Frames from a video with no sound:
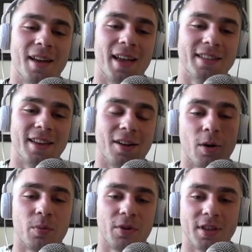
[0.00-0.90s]
And then a
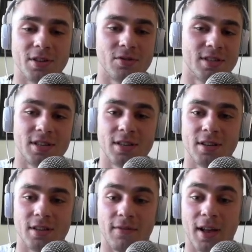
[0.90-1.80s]
couple more things. You can see
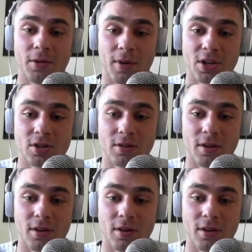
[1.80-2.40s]
the valuation,